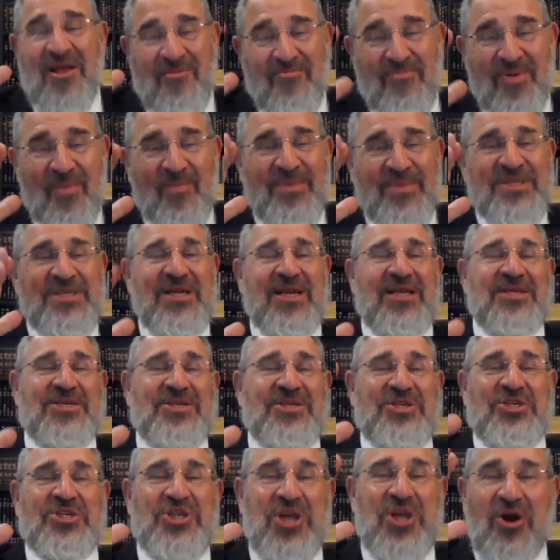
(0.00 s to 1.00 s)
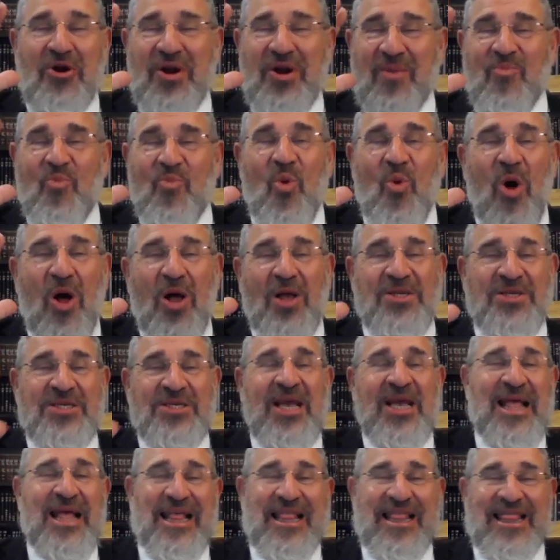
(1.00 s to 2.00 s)
but Mesillat Yesharim
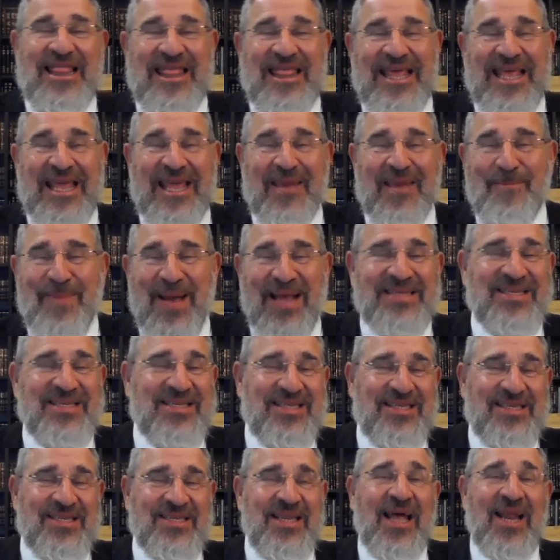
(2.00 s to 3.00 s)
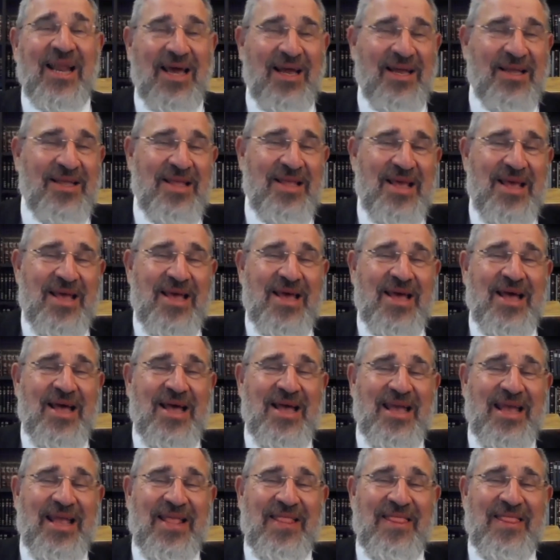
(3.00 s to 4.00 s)
was the bestseller
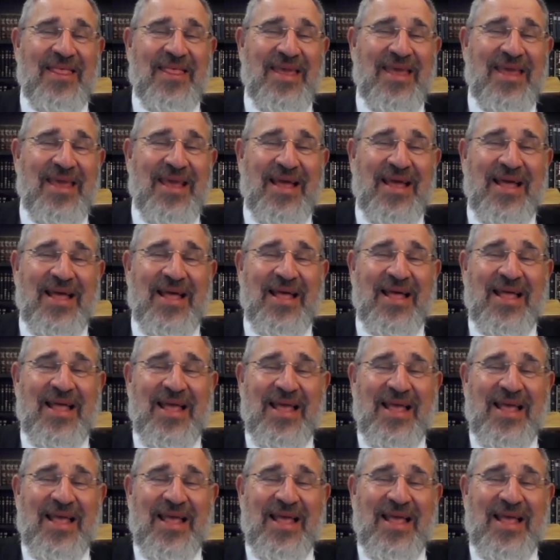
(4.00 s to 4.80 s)
in the